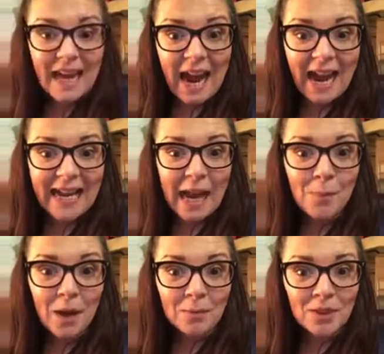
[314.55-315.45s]
Hi,
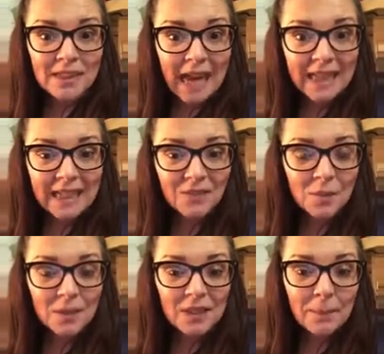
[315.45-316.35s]
Emma. I'm just telling
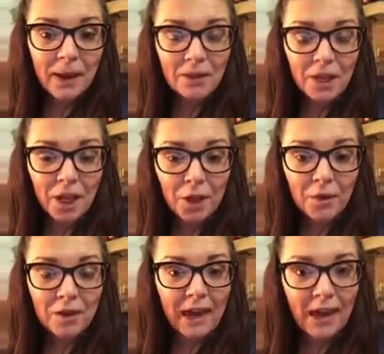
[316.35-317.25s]
everybody about
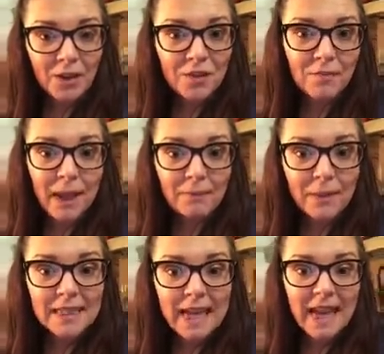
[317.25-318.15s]
you and how you've made
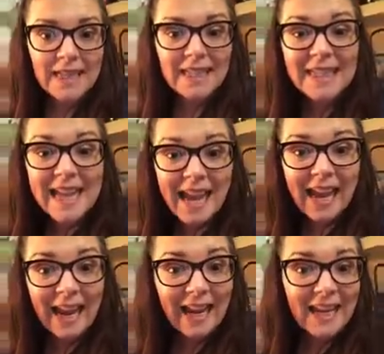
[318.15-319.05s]
my day
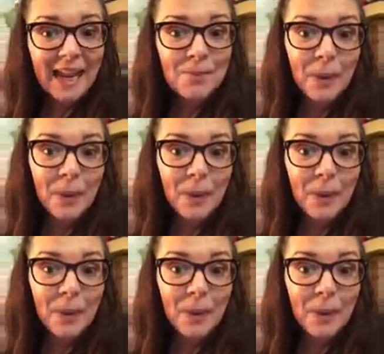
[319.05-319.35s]
today